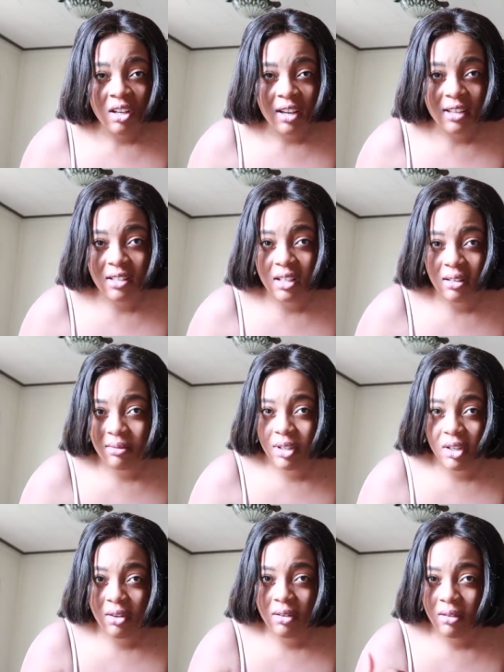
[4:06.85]
because I, you
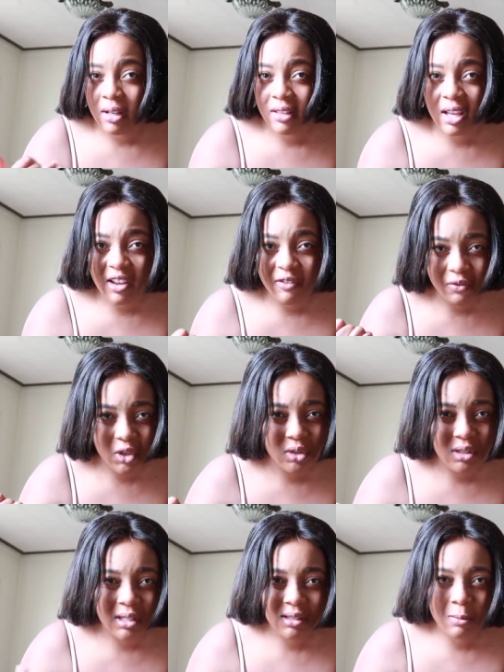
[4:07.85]
know, I think I've
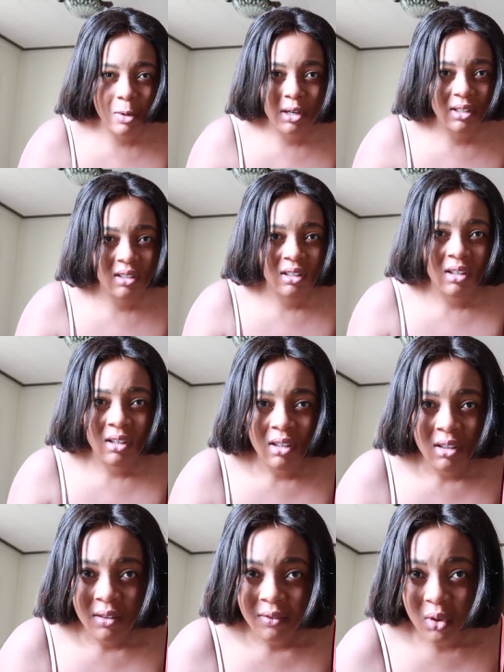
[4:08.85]
used that spot
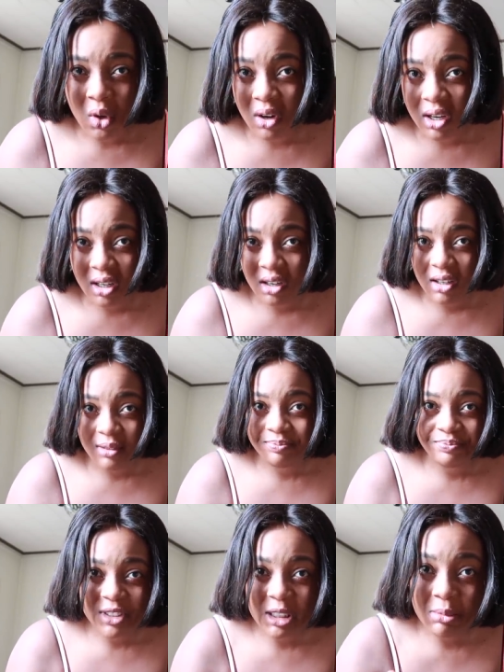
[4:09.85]
for quite um,
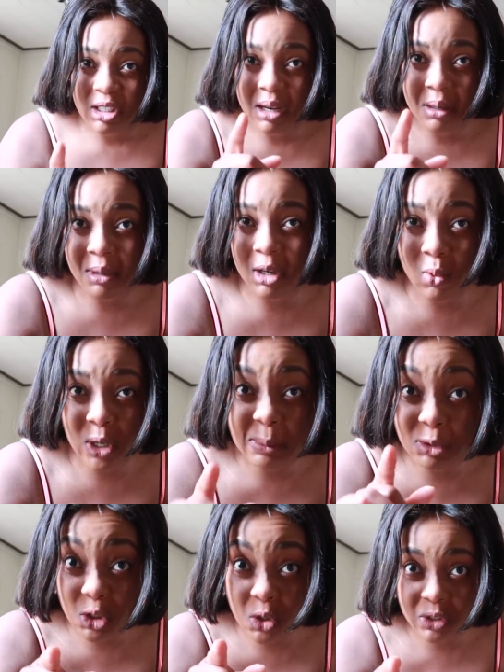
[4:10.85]
some time. I don't want
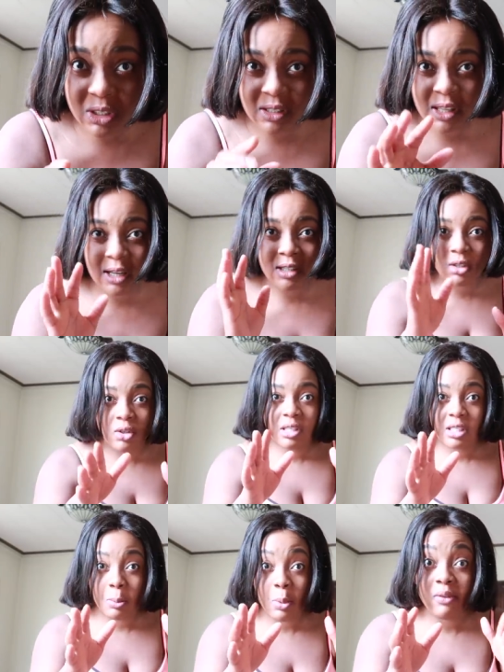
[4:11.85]
him to notice that, so
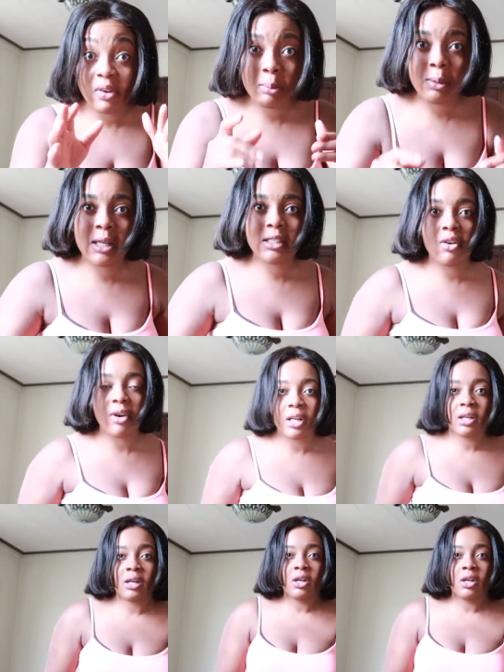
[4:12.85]
this is a perfect place, all right?